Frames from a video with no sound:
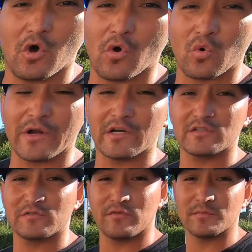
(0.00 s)
The whole rear
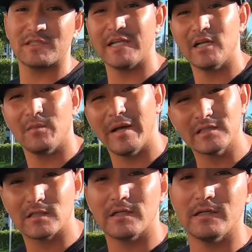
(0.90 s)
is from Steeda,
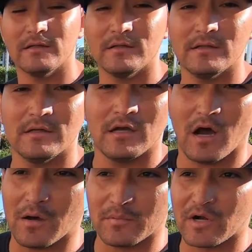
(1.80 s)
basically
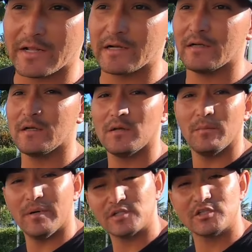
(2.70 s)
upgraded.
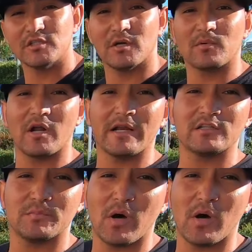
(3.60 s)
Bushings upgraded to